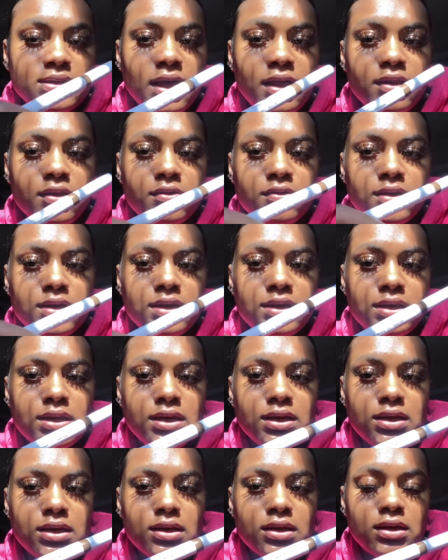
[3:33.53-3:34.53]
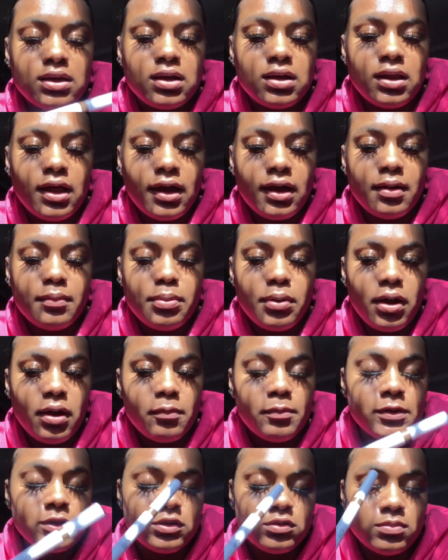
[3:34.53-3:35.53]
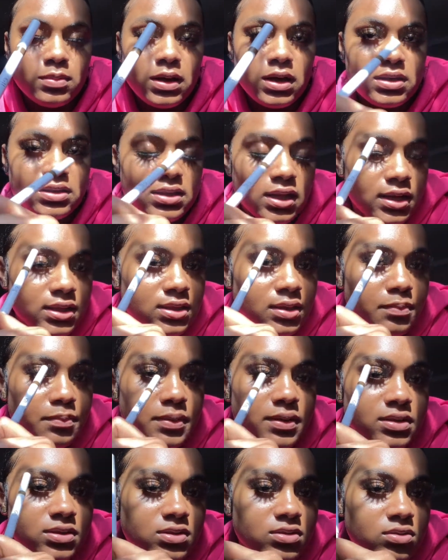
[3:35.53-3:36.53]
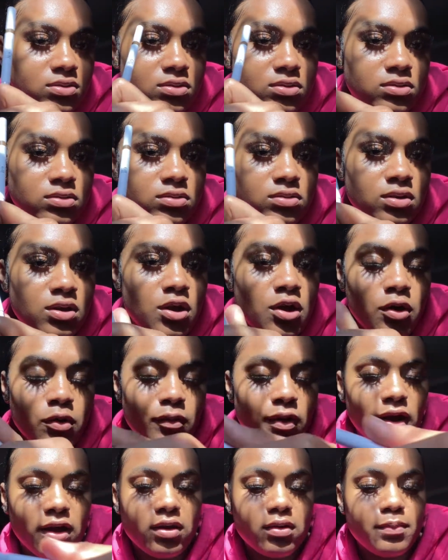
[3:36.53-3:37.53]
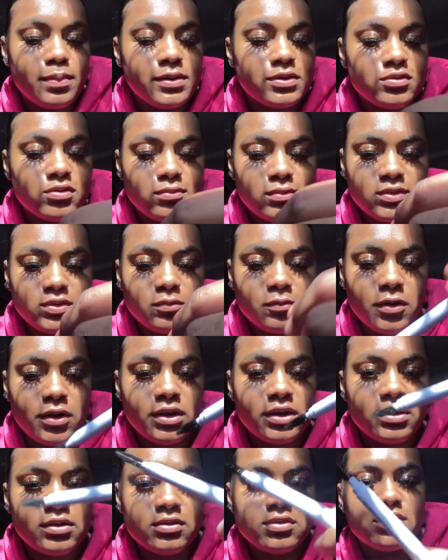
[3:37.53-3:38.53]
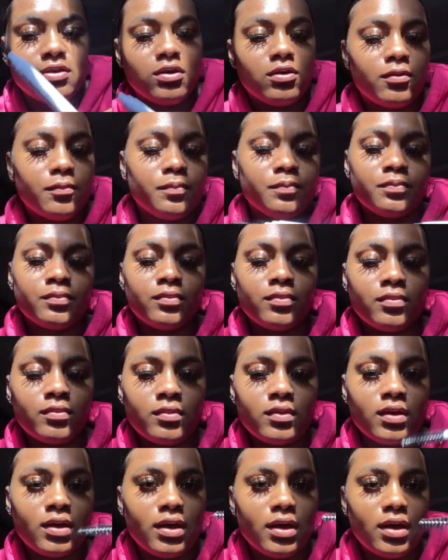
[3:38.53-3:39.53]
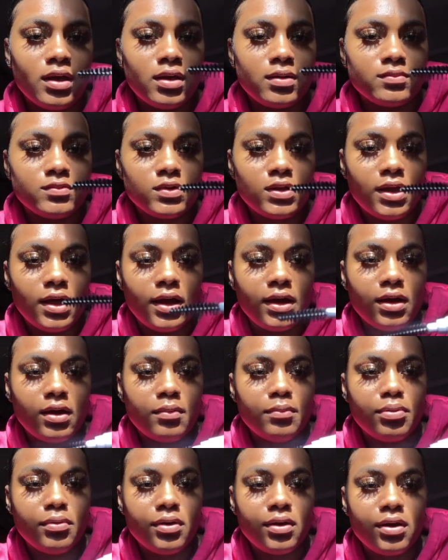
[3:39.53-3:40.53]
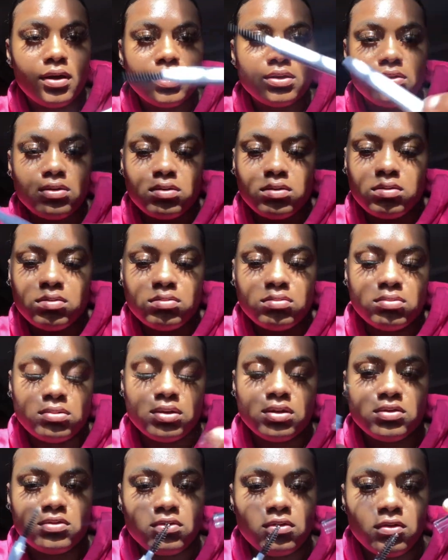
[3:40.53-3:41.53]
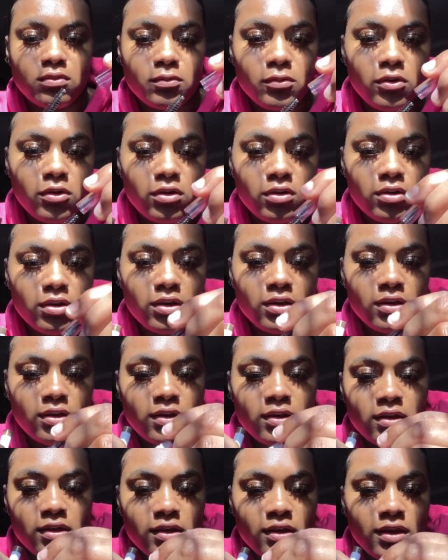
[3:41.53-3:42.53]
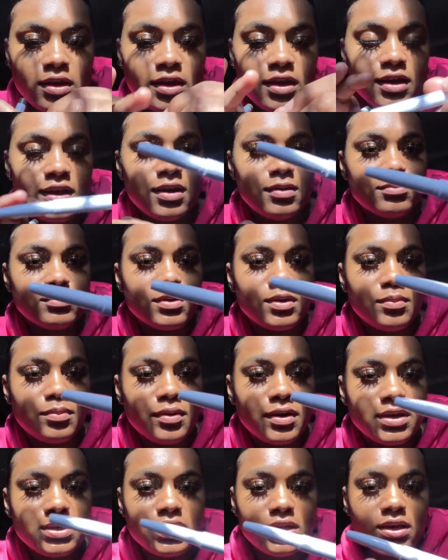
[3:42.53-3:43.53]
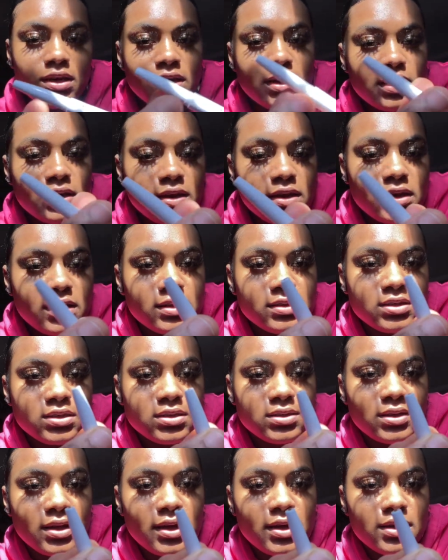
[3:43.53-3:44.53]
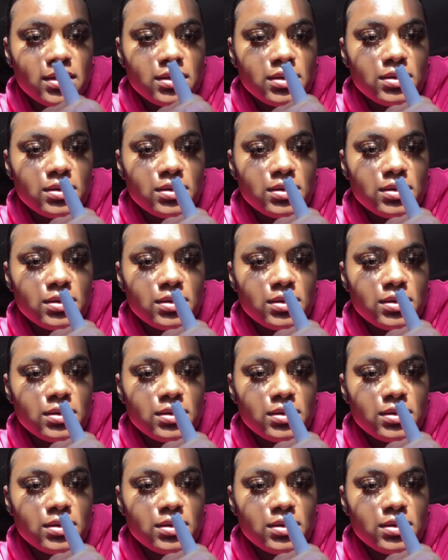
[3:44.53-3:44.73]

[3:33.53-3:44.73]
I literally needed like a brow pencil because like the pencil, regular pencil wasn't working. So it comes with like a brush. Oh, it's going wrong. It comes with a brush and then it just like